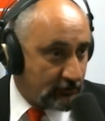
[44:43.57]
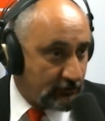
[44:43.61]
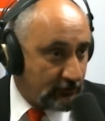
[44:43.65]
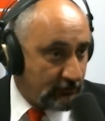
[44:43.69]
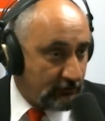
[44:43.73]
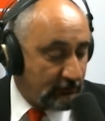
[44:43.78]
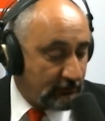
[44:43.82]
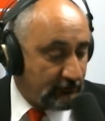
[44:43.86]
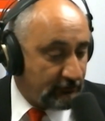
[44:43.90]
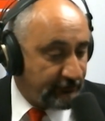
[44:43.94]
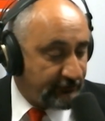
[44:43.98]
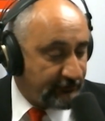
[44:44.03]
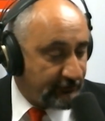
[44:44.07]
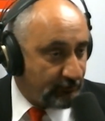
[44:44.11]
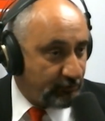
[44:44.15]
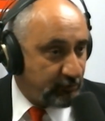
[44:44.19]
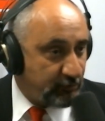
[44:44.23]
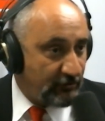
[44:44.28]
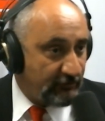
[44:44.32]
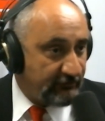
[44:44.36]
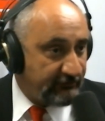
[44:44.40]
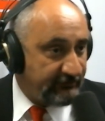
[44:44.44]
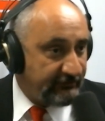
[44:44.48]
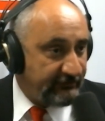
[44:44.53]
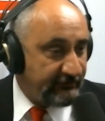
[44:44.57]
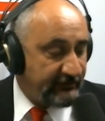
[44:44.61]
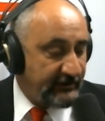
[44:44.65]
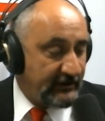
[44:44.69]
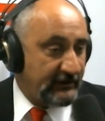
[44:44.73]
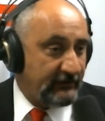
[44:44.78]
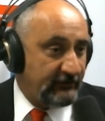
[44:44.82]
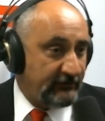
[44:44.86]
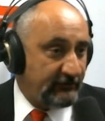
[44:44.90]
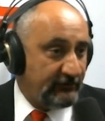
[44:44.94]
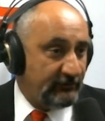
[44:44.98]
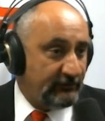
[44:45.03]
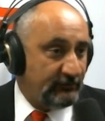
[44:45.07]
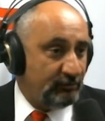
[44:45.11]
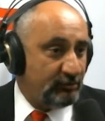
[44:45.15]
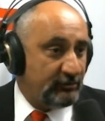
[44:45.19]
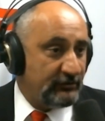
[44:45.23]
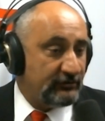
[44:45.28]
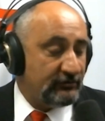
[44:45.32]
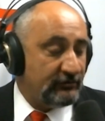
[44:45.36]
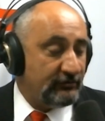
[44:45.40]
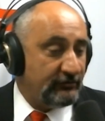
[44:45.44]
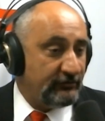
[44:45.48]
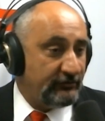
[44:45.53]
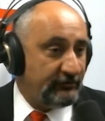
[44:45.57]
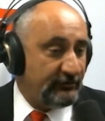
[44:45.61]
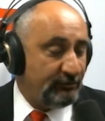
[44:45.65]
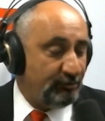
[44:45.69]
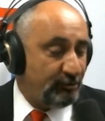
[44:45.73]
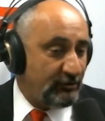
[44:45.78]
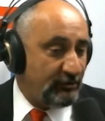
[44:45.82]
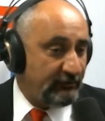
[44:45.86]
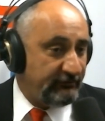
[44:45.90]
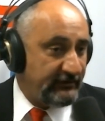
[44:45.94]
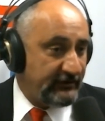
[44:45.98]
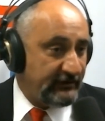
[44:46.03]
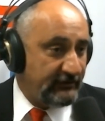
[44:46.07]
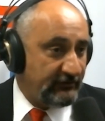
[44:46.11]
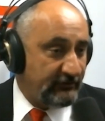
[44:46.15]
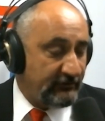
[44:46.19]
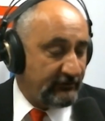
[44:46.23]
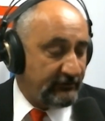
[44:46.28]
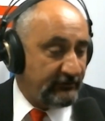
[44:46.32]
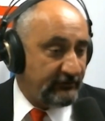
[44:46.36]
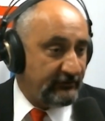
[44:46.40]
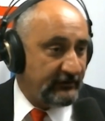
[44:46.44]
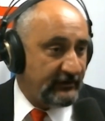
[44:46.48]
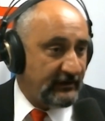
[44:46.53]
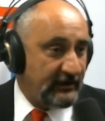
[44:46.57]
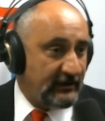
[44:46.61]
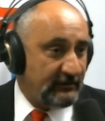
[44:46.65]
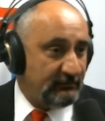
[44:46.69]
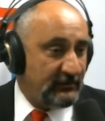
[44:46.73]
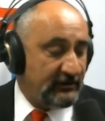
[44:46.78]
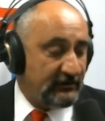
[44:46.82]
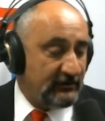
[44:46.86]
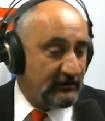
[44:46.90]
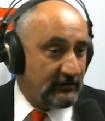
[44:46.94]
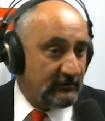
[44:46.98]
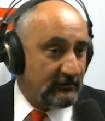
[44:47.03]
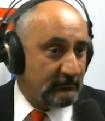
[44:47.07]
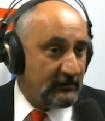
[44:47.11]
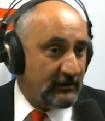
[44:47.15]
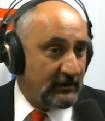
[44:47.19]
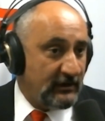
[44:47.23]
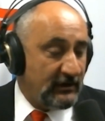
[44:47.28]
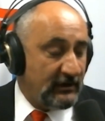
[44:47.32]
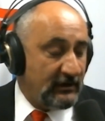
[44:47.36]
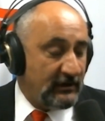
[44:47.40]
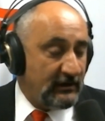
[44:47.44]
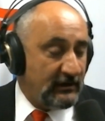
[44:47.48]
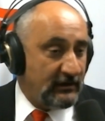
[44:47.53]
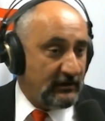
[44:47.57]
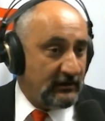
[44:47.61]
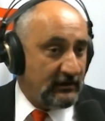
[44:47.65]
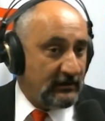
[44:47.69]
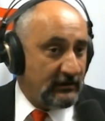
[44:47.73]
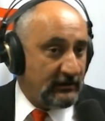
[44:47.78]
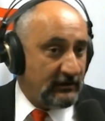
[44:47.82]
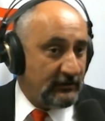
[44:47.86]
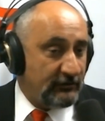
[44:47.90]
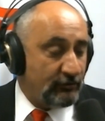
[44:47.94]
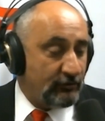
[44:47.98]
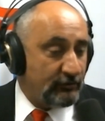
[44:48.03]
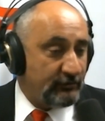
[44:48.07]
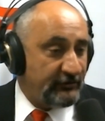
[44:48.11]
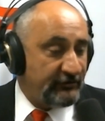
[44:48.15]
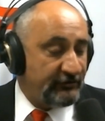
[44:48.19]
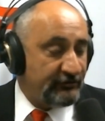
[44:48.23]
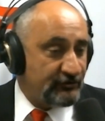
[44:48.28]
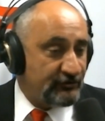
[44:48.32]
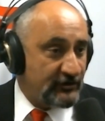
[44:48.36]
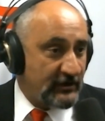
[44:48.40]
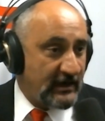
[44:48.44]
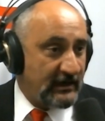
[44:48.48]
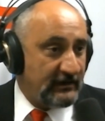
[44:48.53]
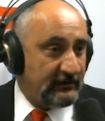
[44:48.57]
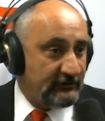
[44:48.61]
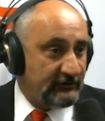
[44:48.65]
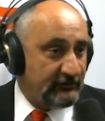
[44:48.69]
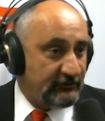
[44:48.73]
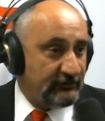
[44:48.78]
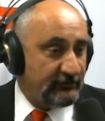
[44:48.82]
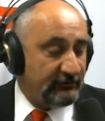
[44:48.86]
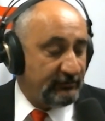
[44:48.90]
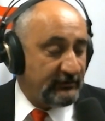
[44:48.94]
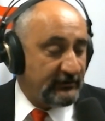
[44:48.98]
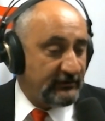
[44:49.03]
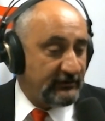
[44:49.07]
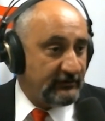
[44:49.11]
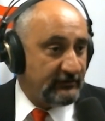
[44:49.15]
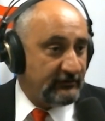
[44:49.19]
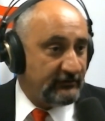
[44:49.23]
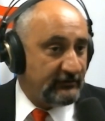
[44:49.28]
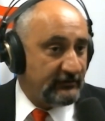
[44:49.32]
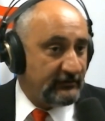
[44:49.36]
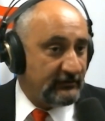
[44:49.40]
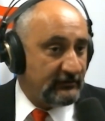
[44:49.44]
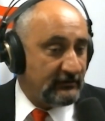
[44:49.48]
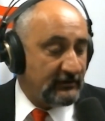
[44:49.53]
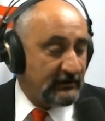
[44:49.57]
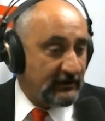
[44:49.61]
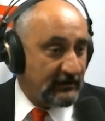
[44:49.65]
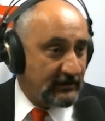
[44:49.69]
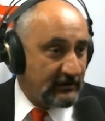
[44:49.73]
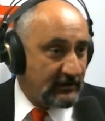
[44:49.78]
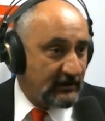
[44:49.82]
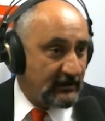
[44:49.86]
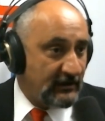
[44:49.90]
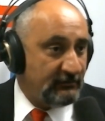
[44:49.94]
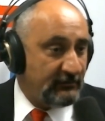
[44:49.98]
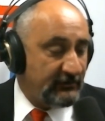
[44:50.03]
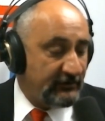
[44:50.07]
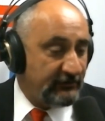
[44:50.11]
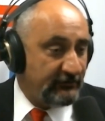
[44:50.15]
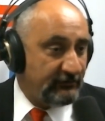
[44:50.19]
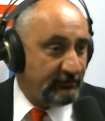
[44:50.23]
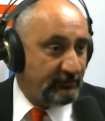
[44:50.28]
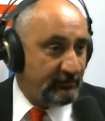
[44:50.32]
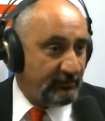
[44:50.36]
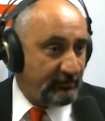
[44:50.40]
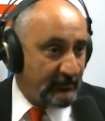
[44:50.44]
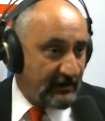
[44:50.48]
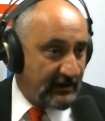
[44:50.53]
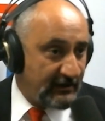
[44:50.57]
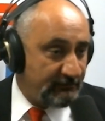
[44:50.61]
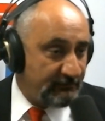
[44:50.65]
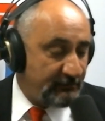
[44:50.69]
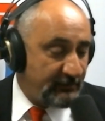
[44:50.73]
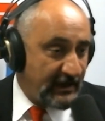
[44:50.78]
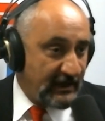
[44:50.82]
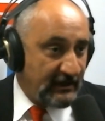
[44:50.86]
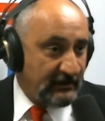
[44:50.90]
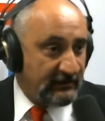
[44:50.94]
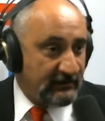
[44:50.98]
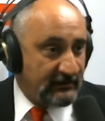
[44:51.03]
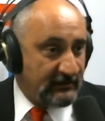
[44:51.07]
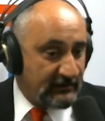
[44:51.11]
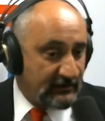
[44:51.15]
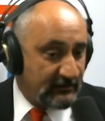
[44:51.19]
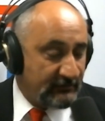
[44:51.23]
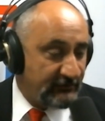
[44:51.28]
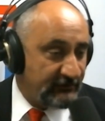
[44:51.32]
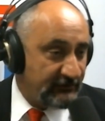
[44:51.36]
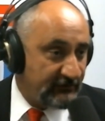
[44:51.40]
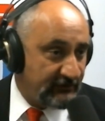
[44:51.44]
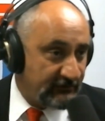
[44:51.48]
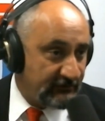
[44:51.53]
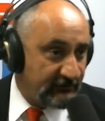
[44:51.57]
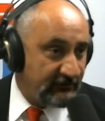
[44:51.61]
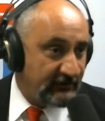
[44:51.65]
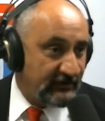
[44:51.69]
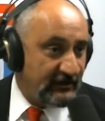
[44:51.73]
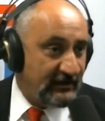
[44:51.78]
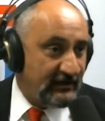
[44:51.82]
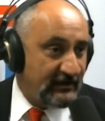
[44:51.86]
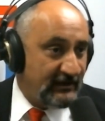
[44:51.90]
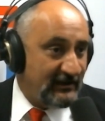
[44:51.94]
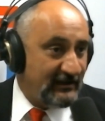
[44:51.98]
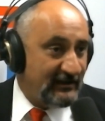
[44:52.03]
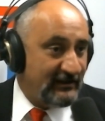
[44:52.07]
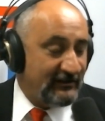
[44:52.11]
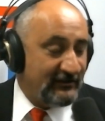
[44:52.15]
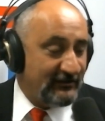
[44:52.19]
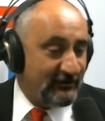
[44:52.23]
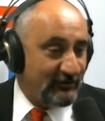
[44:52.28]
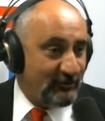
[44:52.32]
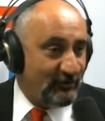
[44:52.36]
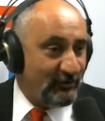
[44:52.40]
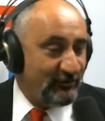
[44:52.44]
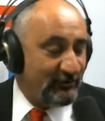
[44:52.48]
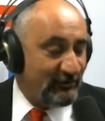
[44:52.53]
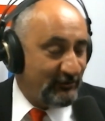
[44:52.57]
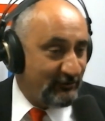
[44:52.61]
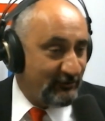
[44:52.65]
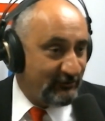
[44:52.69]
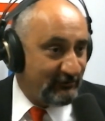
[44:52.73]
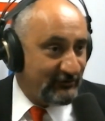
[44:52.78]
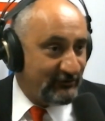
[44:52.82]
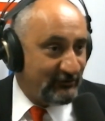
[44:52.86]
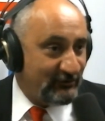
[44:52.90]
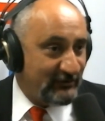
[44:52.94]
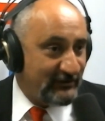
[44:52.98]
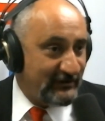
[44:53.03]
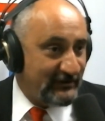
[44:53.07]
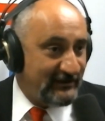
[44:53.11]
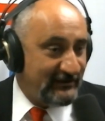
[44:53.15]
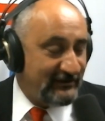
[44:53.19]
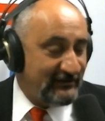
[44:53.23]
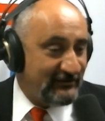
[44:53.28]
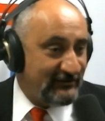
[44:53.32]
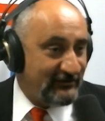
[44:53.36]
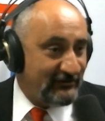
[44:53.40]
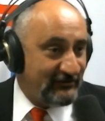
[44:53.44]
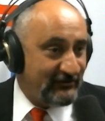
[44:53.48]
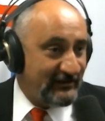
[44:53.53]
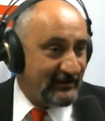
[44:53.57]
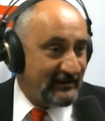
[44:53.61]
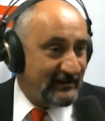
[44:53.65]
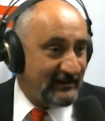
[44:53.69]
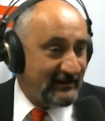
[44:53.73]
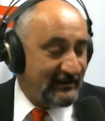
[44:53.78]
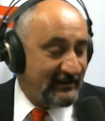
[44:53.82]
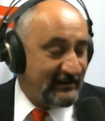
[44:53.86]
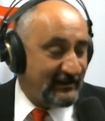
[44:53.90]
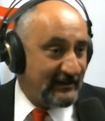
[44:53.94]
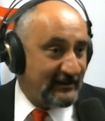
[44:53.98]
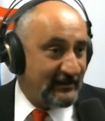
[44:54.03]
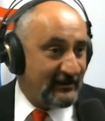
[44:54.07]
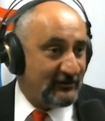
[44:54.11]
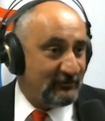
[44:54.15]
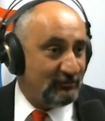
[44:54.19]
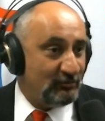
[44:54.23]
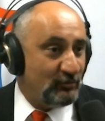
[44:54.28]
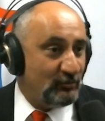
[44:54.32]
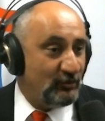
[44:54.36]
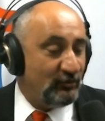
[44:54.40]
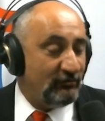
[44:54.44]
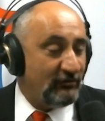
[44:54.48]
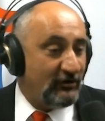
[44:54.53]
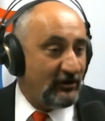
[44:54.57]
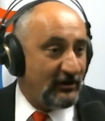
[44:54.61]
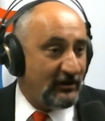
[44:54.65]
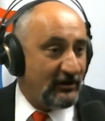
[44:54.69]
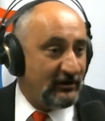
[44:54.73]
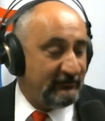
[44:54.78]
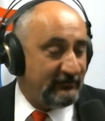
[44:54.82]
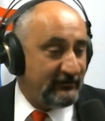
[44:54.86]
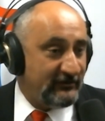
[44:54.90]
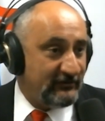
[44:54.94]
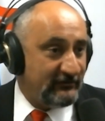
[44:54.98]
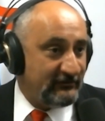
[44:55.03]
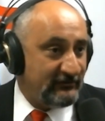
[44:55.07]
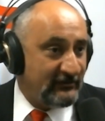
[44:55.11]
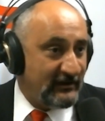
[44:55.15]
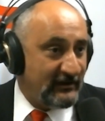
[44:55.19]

simple fix, but those simple fixes have become enormous challenges because the incumbents have painted themselves in a corner over 20 years, and they cannot move off of